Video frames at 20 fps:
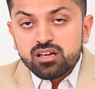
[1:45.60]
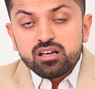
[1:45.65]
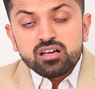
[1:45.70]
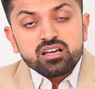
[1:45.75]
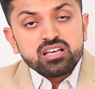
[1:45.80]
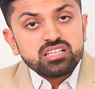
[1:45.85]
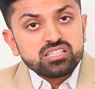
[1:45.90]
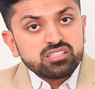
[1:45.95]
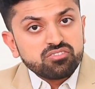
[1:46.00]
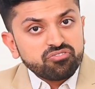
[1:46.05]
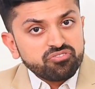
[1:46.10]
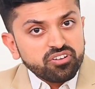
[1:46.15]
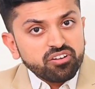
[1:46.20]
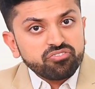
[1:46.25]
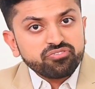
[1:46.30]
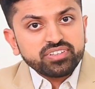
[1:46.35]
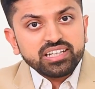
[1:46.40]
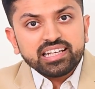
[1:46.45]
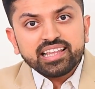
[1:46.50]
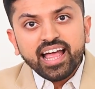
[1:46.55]
is
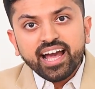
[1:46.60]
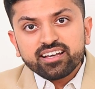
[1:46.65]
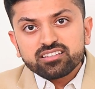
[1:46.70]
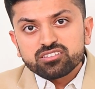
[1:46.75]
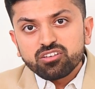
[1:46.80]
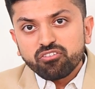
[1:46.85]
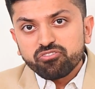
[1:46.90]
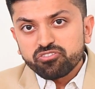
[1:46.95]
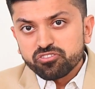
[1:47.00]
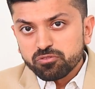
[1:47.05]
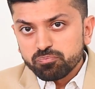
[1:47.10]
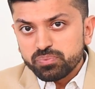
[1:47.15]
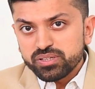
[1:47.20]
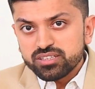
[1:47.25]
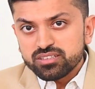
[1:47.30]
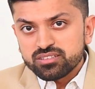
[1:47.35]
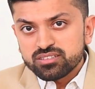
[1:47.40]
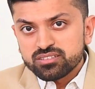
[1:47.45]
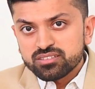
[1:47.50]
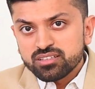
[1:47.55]
50 lakhs of
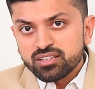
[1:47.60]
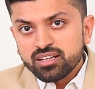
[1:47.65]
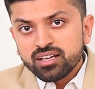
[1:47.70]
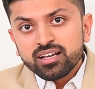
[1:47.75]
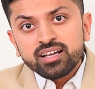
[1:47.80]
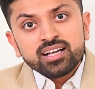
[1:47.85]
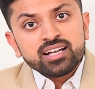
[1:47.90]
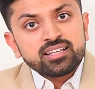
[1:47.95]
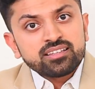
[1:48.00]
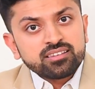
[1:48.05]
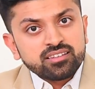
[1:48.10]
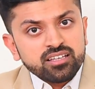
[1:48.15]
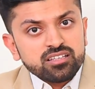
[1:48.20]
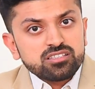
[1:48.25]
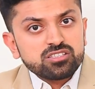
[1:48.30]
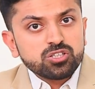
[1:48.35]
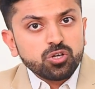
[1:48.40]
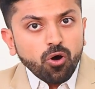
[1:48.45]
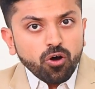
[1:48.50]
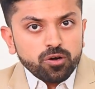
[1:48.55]
rupees.
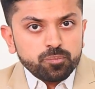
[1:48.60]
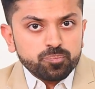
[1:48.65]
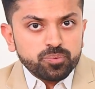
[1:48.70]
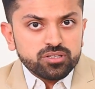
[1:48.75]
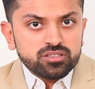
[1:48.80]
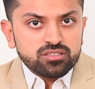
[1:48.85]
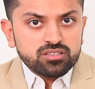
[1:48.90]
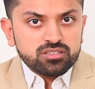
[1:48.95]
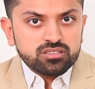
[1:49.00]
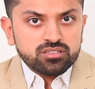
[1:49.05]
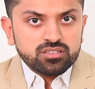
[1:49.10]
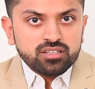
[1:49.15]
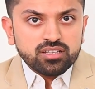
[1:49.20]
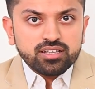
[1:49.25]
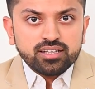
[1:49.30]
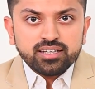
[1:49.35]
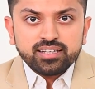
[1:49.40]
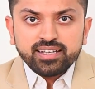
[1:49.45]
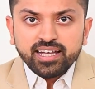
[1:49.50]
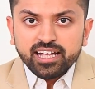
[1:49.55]
This corpus
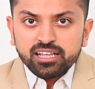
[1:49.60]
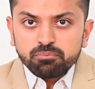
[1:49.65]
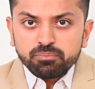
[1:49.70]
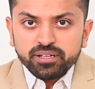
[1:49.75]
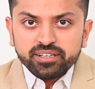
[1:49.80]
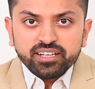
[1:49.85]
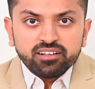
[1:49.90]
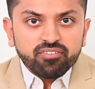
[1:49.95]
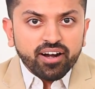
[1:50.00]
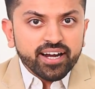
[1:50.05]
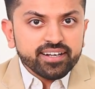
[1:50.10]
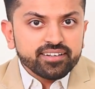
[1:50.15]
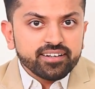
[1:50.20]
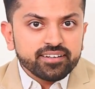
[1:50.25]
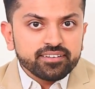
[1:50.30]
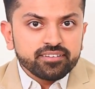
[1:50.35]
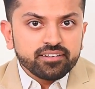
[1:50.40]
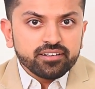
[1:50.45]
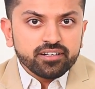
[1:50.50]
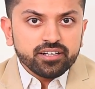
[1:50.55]
can be
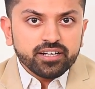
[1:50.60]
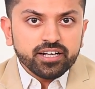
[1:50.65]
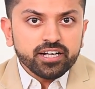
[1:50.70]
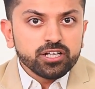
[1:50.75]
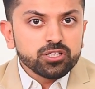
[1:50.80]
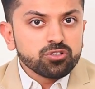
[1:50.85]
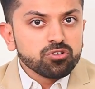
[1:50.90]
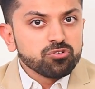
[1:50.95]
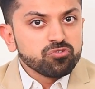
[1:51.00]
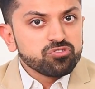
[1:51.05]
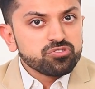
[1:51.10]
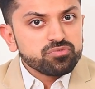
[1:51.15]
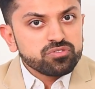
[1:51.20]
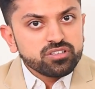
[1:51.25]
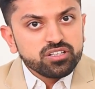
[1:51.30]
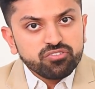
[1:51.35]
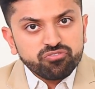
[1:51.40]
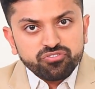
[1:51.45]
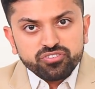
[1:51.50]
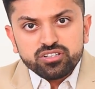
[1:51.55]
divided into
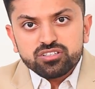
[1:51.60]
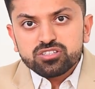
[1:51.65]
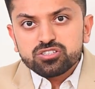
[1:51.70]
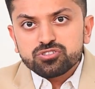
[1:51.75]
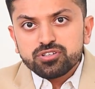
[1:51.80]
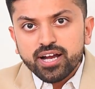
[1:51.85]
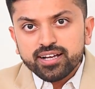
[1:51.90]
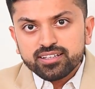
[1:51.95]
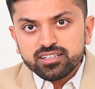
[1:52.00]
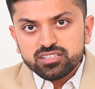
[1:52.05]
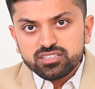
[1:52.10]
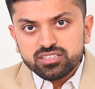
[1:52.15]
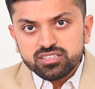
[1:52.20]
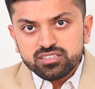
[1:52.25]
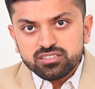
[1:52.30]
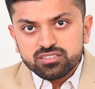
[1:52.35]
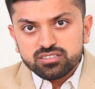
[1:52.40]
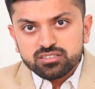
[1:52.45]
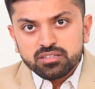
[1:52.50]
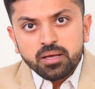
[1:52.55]
different
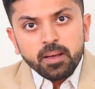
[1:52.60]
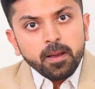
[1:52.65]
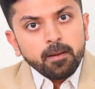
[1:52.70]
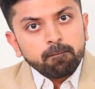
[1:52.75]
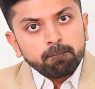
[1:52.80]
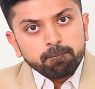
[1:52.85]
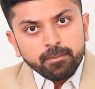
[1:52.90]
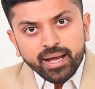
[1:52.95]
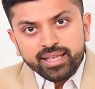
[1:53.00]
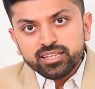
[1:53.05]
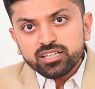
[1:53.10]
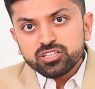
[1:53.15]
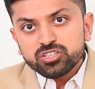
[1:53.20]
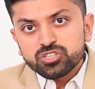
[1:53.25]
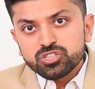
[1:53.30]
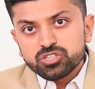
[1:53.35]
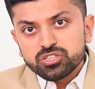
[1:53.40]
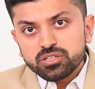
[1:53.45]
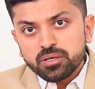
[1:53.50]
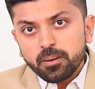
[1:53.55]
strategies
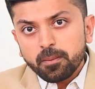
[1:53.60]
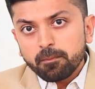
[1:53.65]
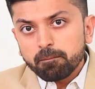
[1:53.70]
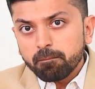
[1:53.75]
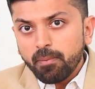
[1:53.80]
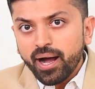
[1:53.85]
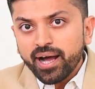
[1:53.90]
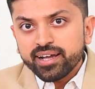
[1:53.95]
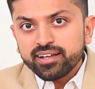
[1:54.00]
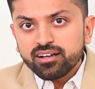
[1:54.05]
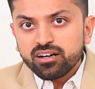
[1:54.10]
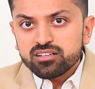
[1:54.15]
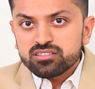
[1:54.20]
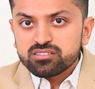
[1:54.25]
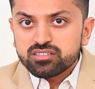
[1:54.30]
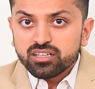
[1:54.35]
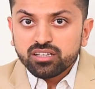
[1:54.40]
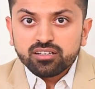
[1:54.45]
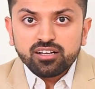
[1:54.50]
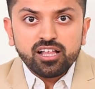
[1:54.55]
managed by a
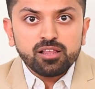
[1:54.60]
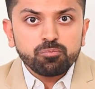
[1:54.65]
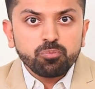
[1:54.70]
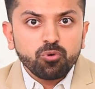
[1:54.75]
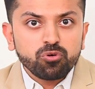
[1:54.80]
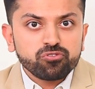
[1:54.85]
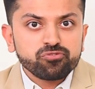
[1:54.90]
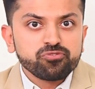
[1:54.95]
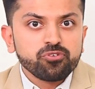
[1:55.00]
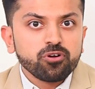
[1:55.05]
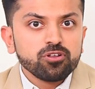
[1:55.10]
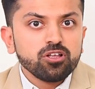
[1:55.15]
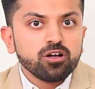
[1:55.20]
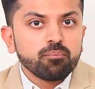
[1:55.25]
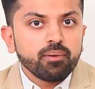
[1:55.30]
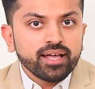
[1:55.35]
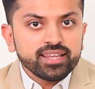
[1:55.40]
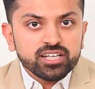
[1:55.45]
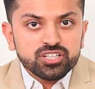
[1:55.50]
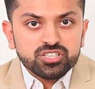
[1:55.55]
single portfolio
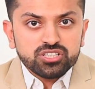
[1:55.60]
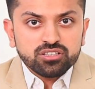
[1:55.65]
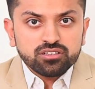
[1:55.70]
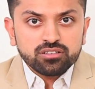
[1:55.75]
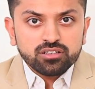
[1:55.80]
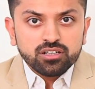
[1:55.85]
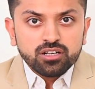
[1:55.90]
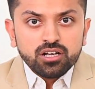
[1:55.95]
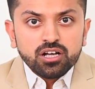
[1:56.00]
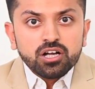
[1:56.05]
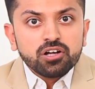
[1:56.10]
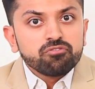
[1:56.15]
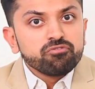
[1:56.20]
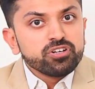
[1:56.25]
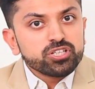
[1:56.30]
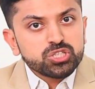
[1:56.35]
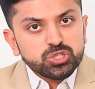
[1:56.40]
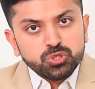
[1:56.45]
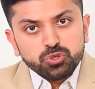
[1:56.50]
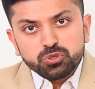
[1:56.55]
manager,
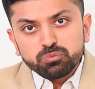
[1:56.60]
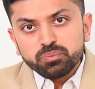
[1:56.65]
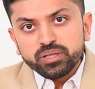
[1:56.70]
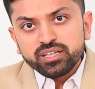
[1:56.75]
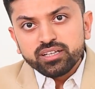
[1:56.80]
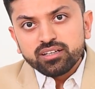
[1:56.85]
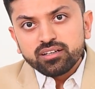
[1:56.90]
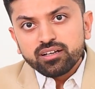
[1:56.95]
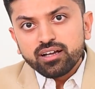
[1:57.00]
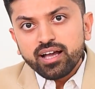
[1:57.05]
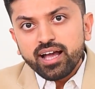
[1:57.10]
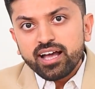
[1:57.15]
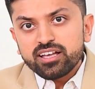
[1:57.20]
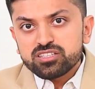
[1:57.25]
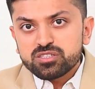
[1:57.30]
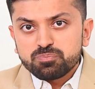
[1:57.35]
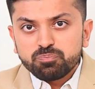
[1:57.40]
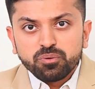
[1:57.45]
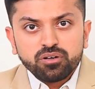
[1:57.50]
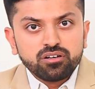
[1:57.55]
which could be
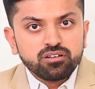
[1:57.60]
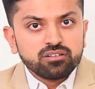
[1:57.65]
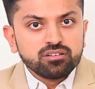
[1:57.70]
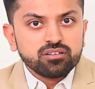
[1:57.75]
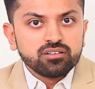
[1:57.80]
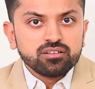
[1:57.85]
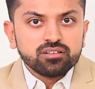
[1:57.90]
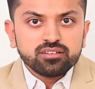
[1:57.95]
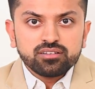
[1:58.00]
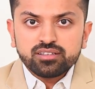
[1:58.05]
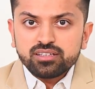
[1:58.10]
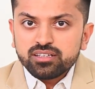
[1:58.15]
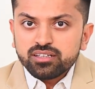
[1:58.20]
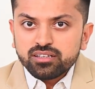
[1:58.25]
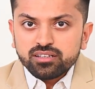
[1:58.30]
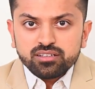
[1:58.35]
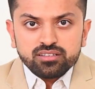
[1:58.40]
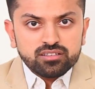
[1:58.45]
as per the